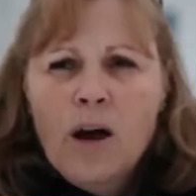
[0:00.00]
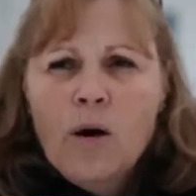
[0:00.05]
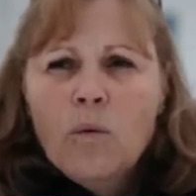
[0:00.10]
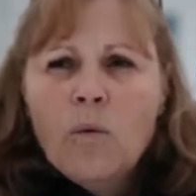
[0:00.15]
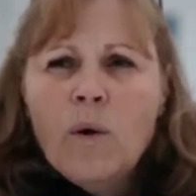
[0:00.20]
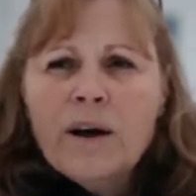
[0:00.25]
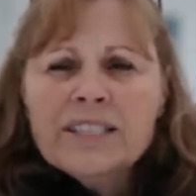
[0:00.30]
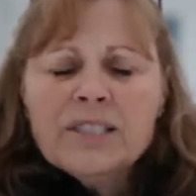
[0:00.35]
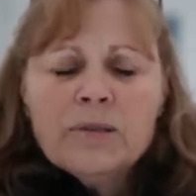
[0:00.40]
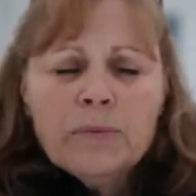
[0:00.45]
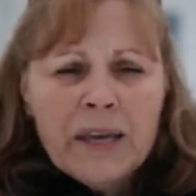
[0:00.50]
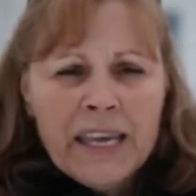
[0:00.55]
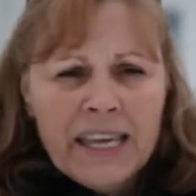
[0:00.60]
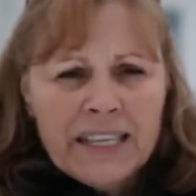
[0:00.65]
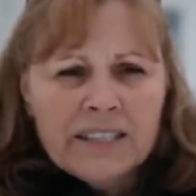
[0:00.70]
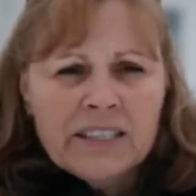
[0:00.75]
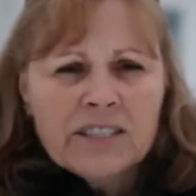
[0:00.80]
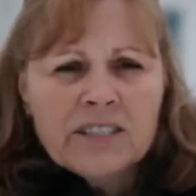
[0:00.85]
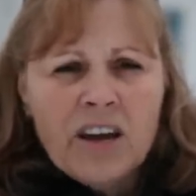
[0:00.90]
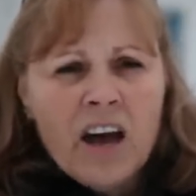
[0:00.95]
Once we
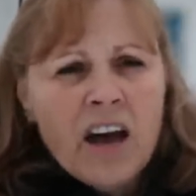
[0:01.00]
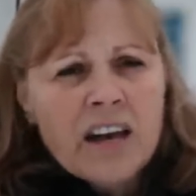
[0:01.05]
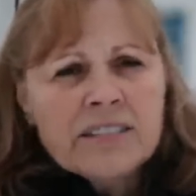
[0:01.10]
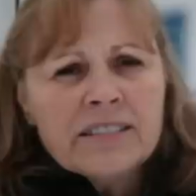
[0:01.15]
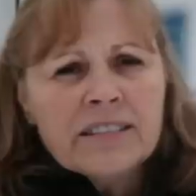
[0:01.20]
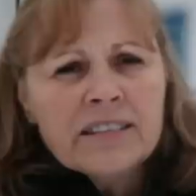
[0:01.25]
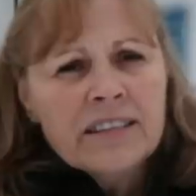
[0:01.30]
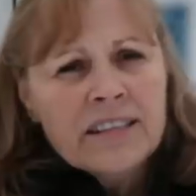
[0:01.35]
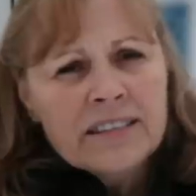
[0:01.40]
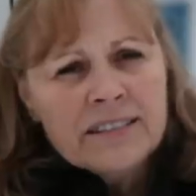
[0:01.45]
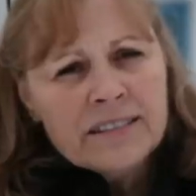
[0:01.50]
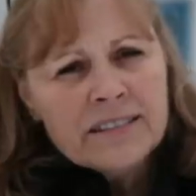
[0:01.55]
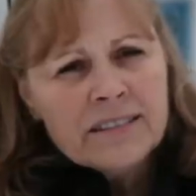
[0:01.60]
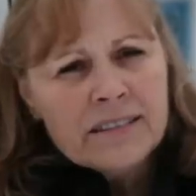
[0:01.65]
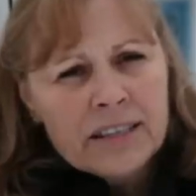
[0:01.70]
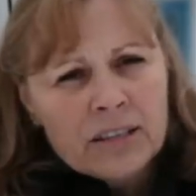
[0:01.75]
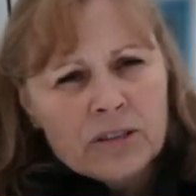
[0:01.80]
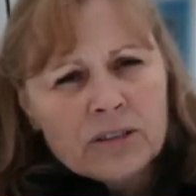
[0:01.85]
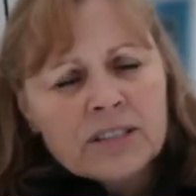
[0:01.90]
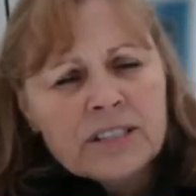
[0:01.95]
get to Dawson, this is a
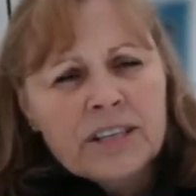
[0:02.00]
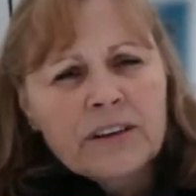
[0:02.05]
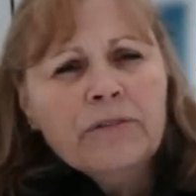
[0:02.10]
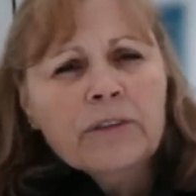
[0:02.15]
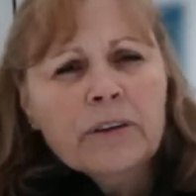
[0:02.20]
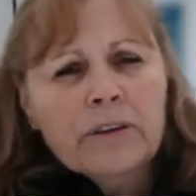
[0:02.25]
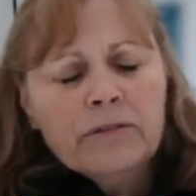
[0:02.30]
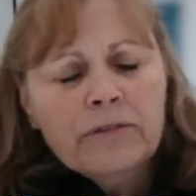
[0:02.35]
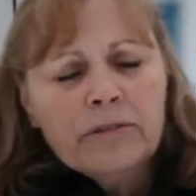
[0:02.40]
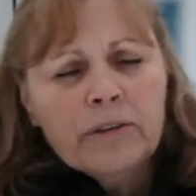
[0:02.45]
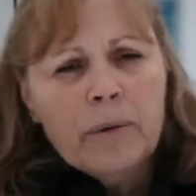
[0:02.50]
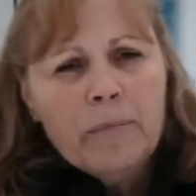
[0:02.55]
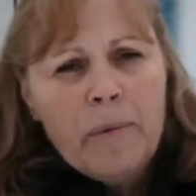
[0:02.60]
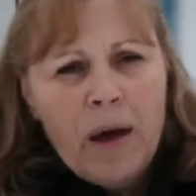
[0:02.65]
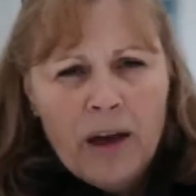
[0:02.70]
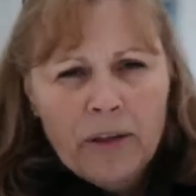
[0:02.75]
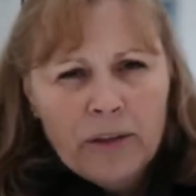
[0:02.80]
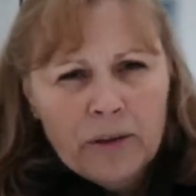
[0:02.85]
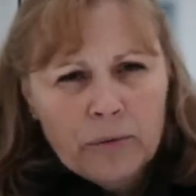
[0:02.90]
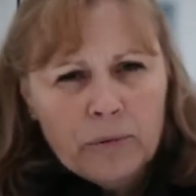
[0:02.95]
little different from
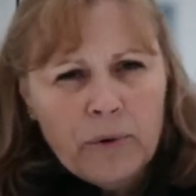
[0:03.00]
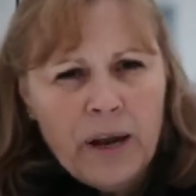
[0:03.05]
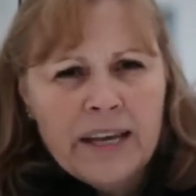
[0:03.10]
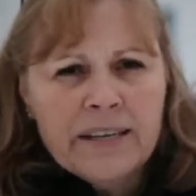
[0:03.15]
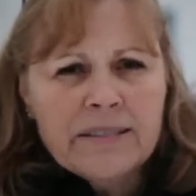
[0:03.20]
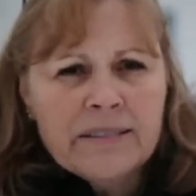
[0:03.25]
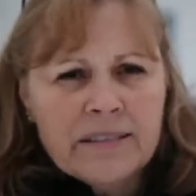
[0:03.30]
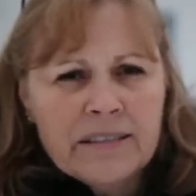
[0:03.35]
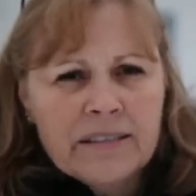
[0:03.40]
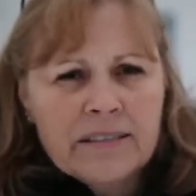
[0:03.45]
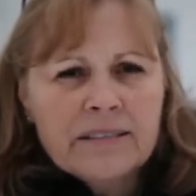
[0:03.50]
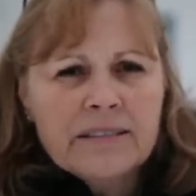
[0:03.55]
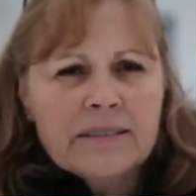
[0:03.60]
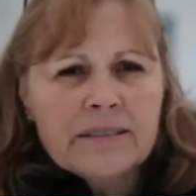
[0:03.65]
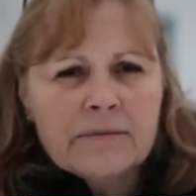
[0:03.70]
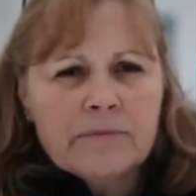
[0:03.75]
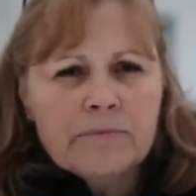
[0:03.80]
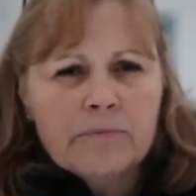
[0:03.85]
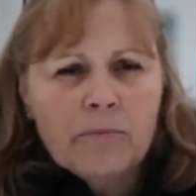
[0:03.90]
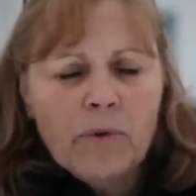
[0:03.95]
other
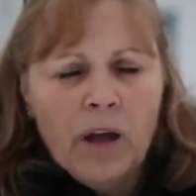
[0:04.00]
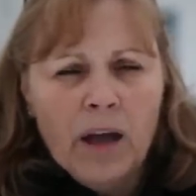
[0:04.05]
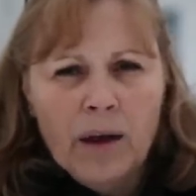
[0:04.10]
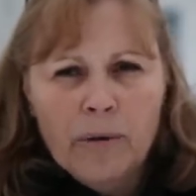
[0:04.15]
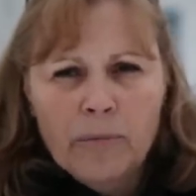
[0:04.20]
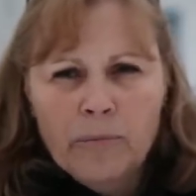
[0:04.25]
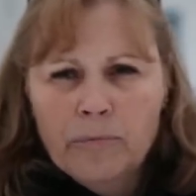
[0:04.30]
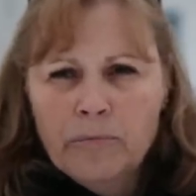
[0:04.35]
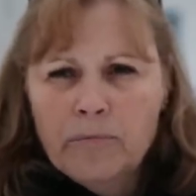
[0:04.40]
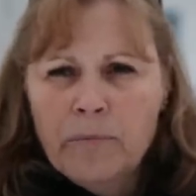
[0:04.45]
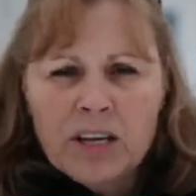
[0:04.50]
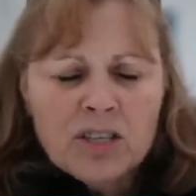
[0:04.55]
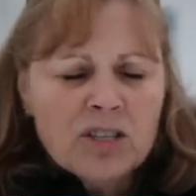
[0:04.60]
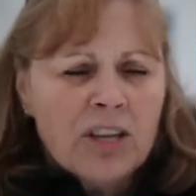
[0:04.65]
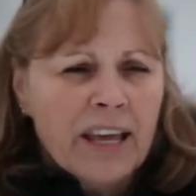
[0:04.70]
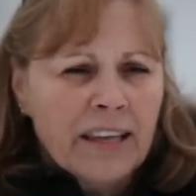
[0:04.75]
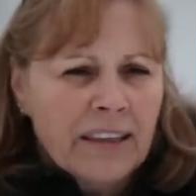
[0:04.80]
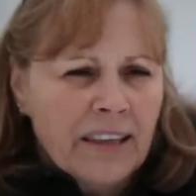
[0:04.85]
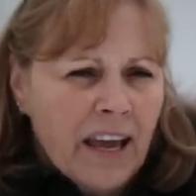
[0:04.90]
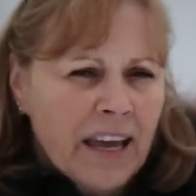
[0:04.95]
races, much
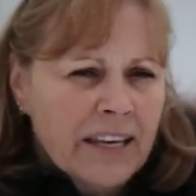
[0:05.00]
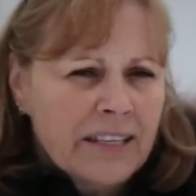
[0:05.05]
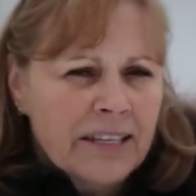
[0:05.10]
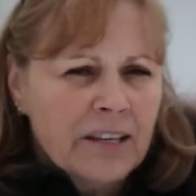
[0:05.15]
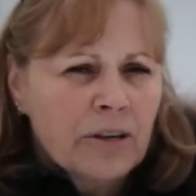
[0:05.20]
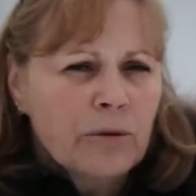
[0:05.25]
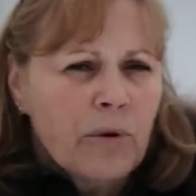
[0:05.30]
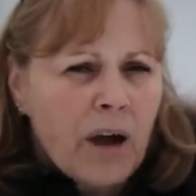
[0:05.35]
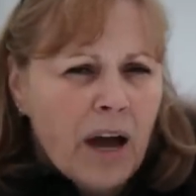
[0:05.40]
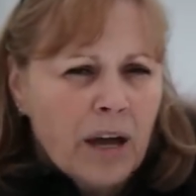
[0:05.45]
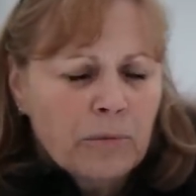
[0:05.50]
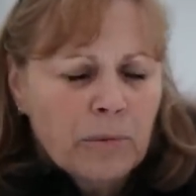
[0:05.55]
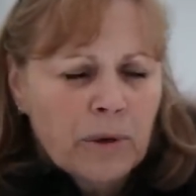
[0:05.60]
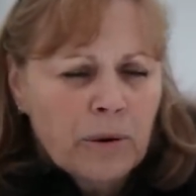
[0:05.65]
like the Iditarod.